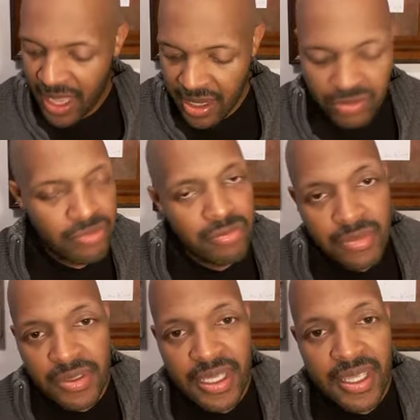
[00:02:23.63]
and
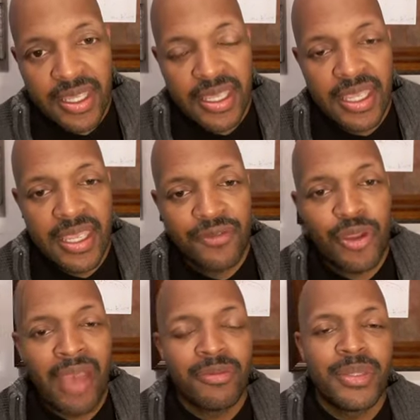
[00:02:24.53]

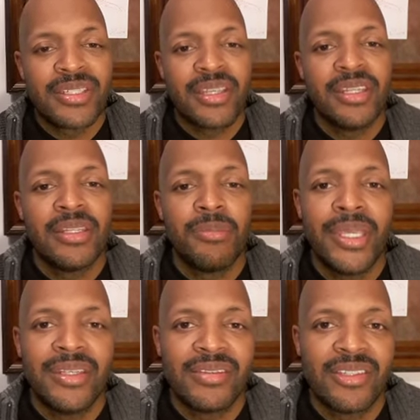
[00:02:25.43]
if you haven't been to any of the
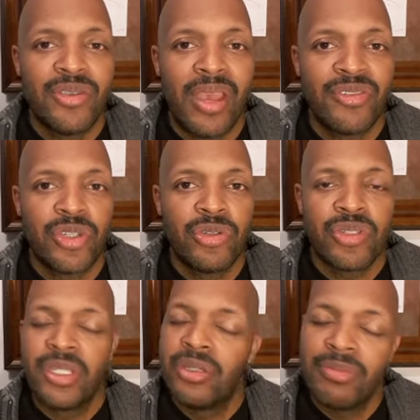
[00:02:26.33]
meetings and you have
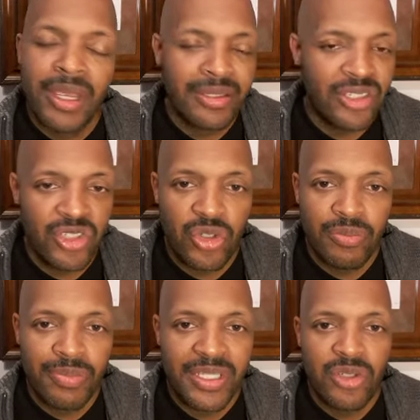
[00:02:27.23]
children, you might just
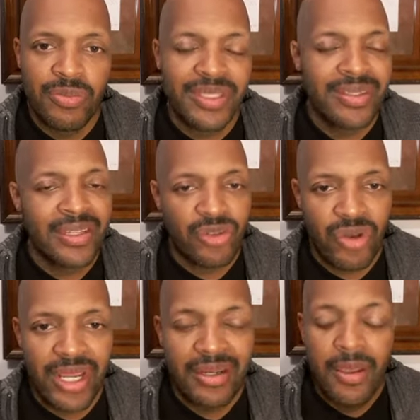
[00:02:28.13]
be too busy, that's
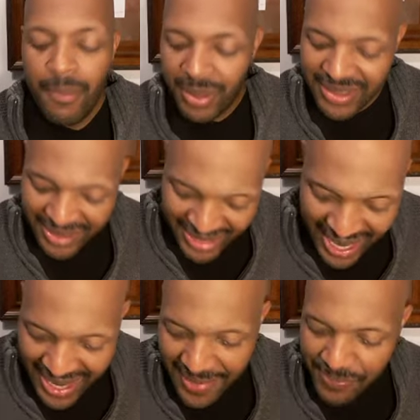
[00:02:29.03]
great. But
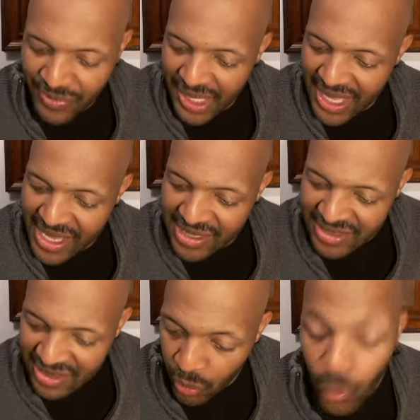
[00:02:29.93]
today
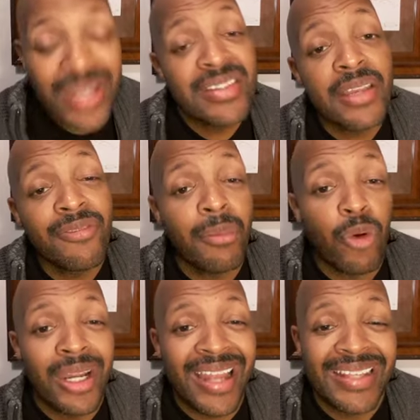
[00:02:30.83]
is Wednesday,
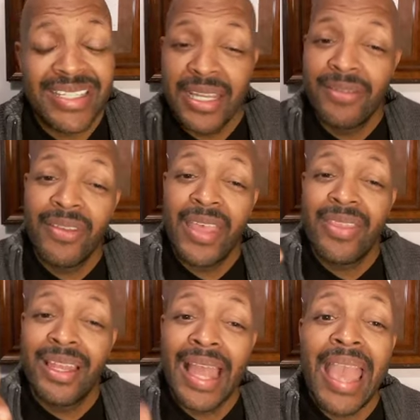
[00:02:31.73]
February 19th,
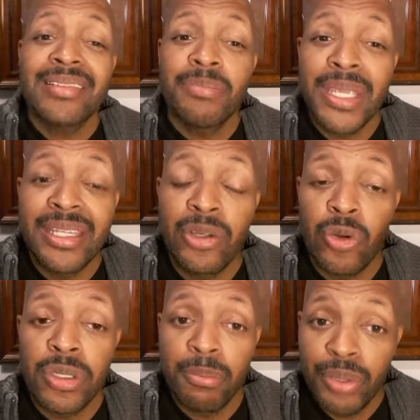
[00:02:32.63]
and the last meeting
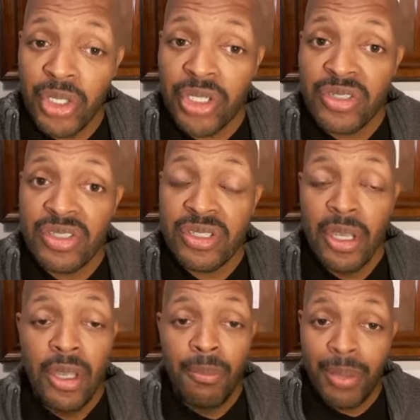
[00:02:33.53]
on the books,
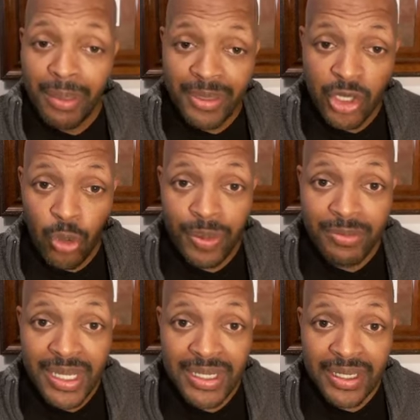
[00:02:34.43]
public
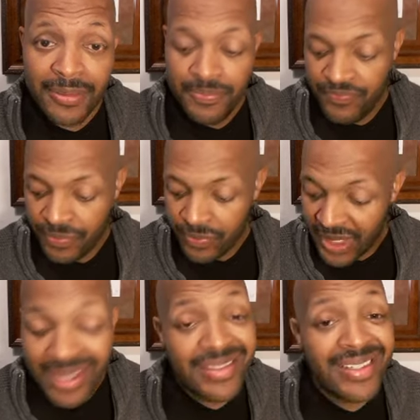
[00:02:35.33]
open meeting,
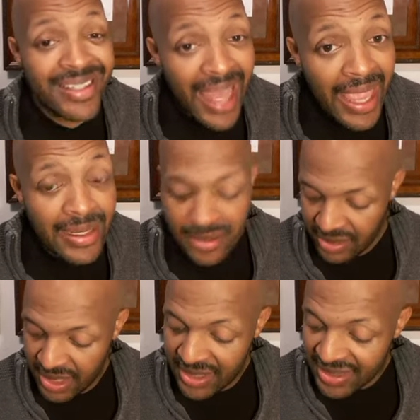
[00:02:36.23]
is
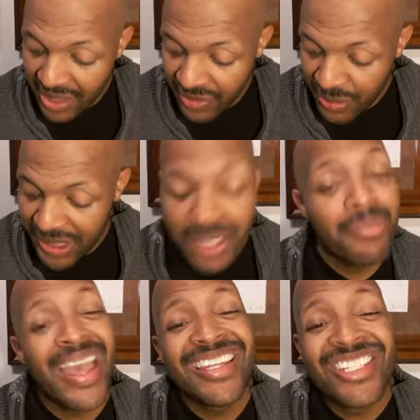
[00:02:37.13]
tonight, 7
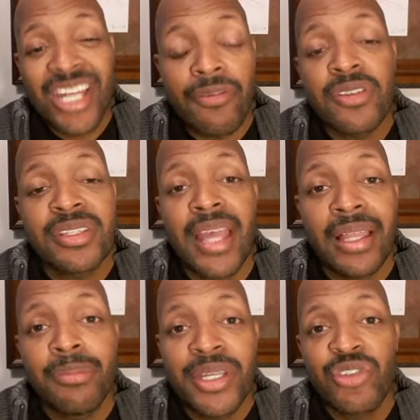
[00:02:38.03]
p.m. at Jefferson
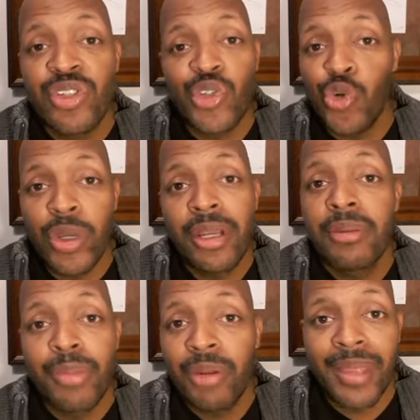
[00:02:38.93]
Elementary School
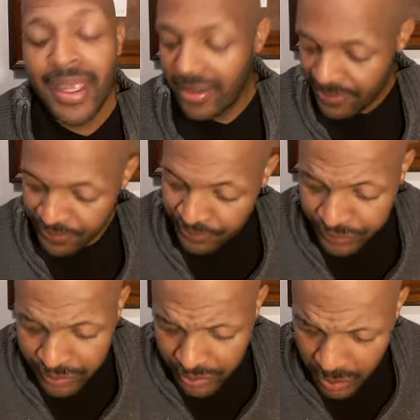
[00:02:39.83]
here in Burbank.
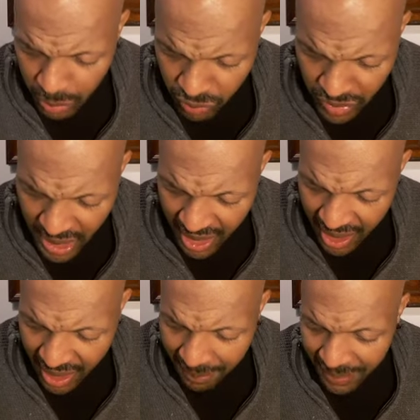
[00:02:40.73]

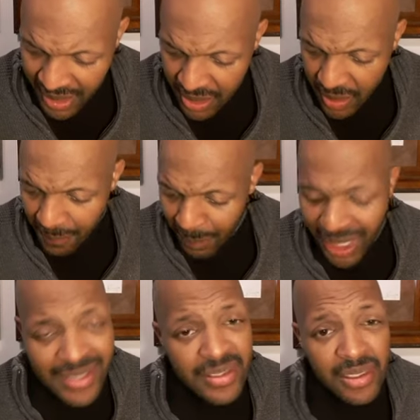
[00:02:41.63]

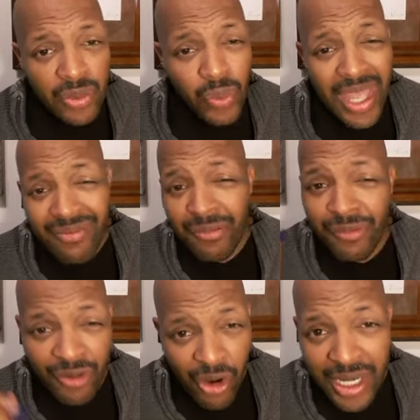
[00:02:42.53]
But we have a
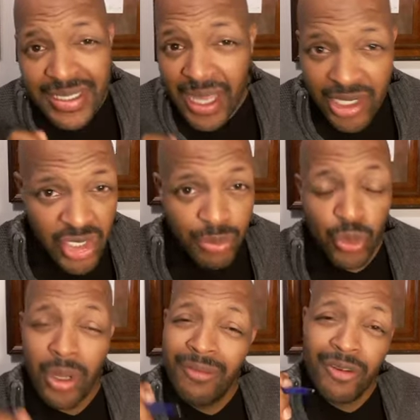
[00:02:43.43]
very
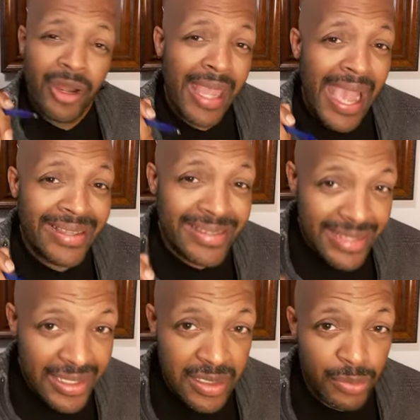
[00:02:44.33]
touchable, a very
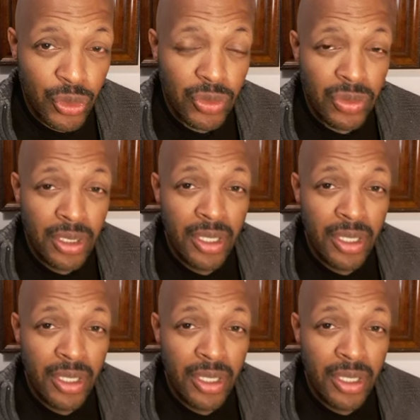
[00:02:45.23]
accessible